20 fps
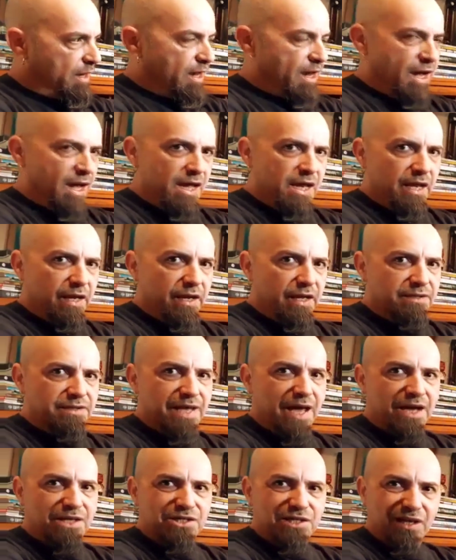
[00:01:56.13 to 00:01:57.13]
and it's
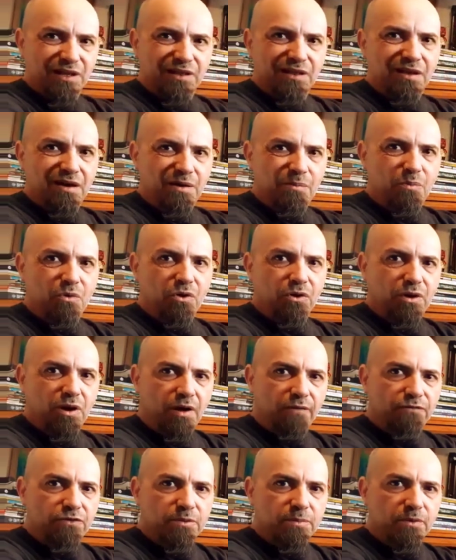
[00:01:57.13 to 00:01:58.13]
actually a lot more
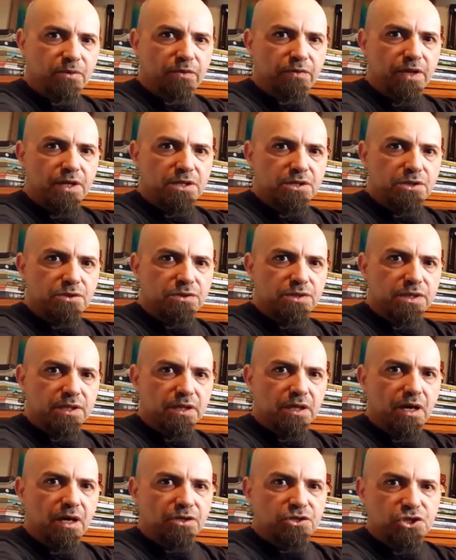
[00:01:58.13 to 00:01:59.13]
comfortable than
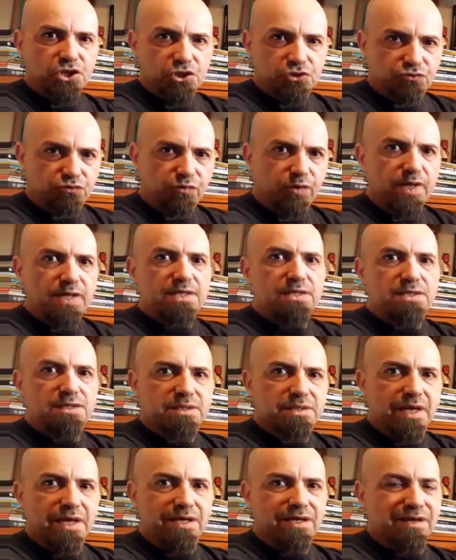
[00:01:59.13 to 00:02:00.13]
using a straight
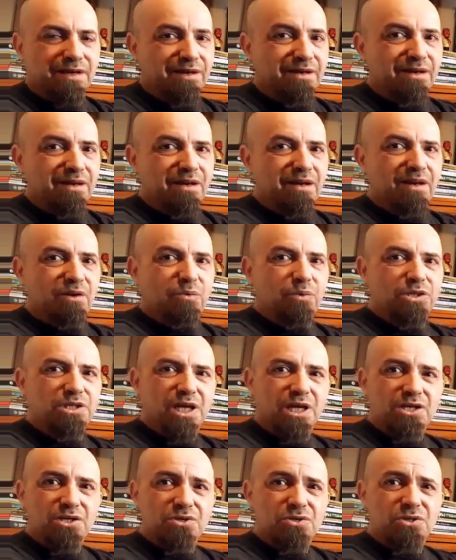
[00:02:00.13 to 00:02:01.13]
stick, which I
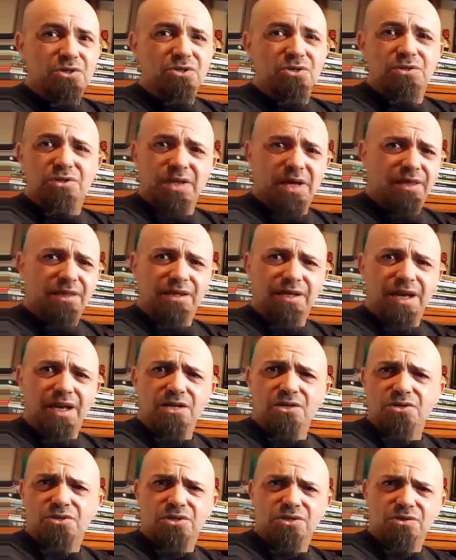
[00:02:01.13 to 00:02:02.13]
used to use. I think I
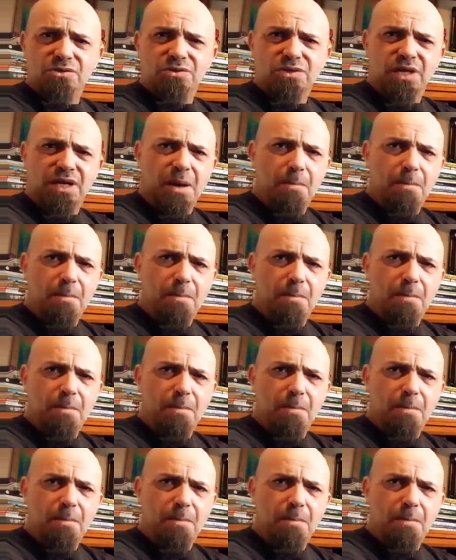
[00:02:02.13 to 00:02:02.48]
used to use like a